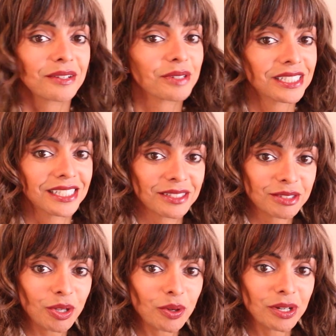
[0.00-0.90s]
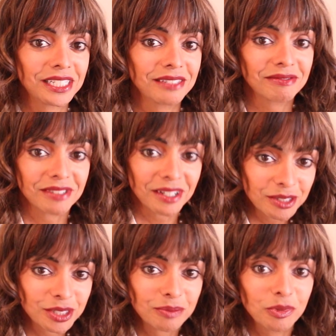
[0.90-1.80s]
wasn't totally
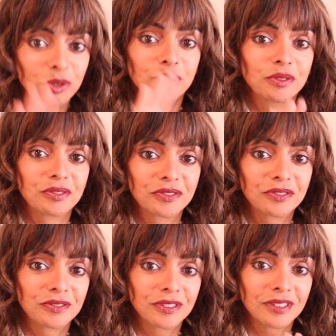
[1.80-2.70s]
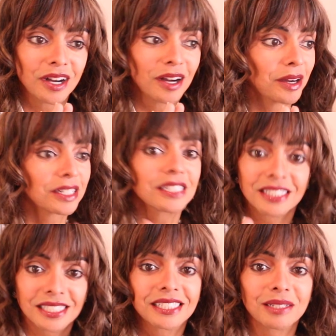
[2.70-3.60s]
a smooth,
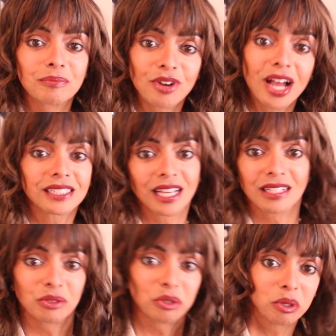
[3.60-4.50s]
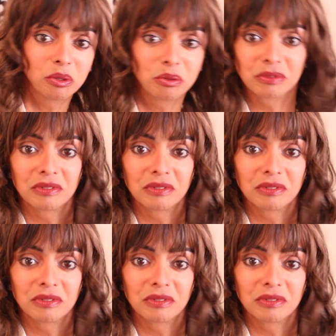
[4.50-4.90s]
consistent process, you know.